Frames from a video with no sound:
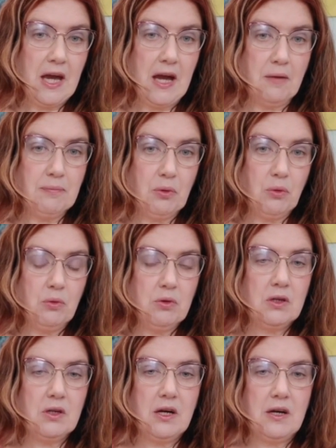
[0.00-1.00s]
Apple
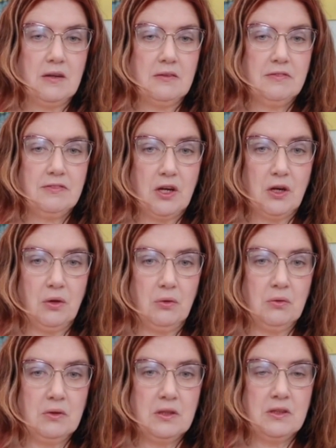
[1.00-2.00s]

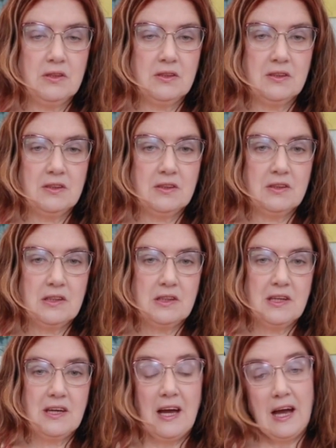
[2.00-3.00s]
phone.
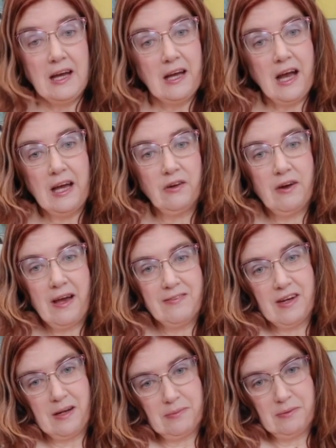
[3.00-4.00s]
I don't
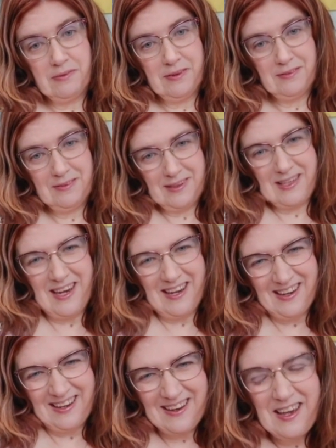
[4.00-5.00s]
have an Apple phone,
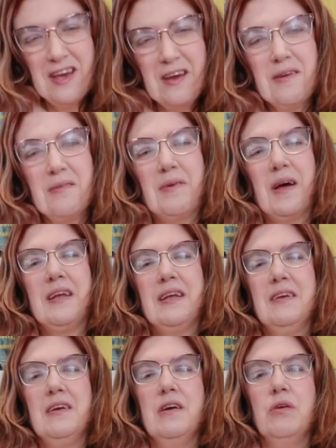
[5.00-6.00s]

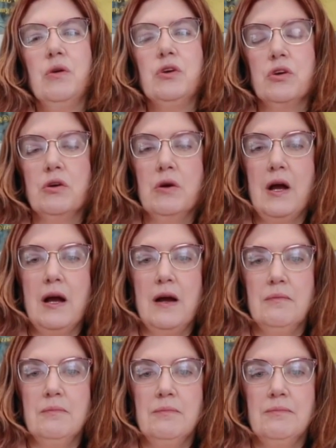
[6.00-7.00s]
but on
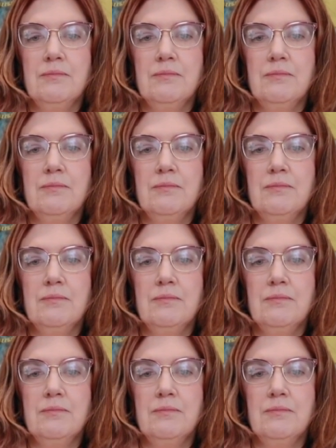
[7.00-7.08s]
your